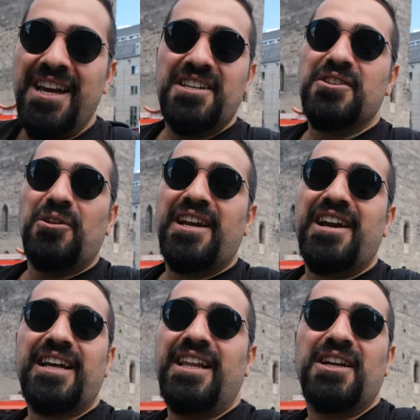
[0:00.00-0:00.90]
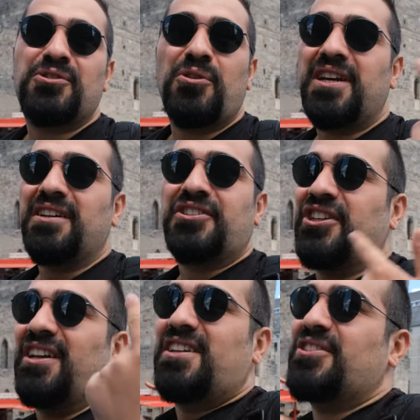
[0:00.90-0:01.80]
it's all electronical
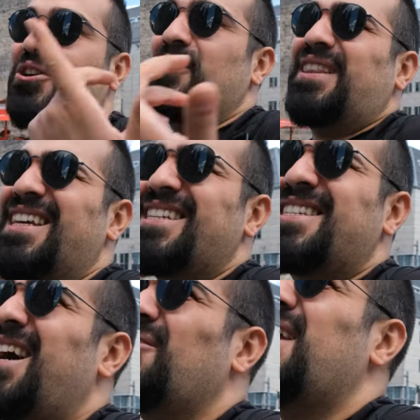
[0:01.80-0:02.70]
shutter, so it doesn't sound